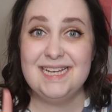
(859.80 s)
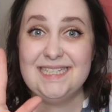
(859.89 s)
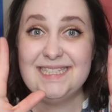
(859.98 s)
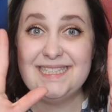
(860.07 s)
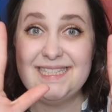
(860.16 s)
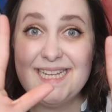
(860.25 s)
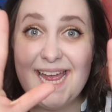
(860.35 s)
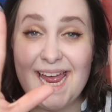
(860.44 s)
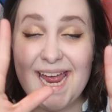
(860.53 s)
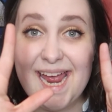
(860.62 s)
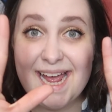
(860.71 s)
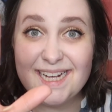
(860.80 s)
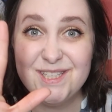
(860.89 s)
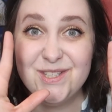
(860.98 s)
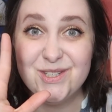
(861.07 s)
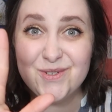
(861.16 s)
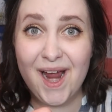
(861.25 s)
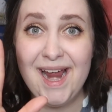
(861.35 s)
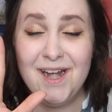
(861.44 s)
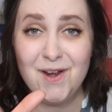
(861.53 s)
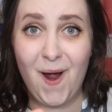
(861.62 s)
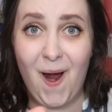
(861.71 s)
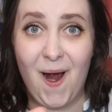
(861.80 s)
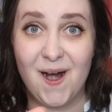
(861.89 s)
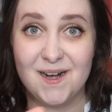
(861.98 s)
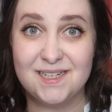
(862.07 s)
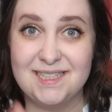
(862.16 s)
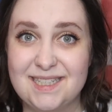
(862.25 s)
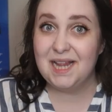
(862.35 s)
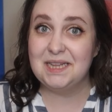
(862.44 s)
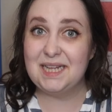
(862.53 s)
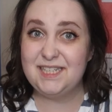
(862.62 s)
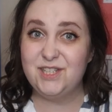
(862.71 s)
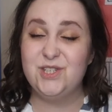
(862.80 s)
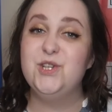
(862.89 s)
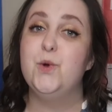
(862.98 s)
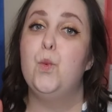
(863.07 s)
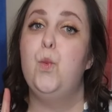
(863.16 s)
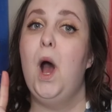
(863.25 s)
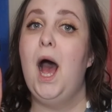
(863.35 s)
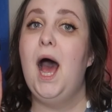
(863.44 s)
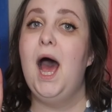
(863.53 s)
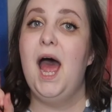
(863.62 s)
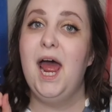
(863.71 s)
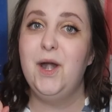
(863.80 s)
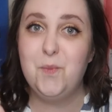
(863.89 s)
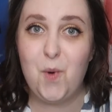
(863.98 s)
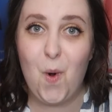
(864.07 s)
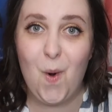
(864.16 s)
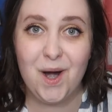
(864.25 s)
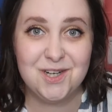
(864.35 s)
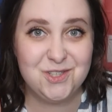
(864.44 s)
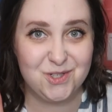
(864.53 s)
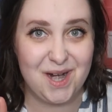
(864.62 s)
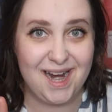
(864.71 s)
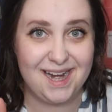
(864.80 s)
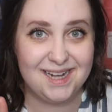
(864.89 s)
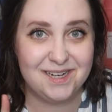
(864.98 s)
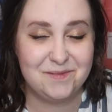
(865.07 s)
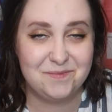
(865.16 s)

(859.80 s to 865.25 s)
6. 6 train cars. Let's do one more train.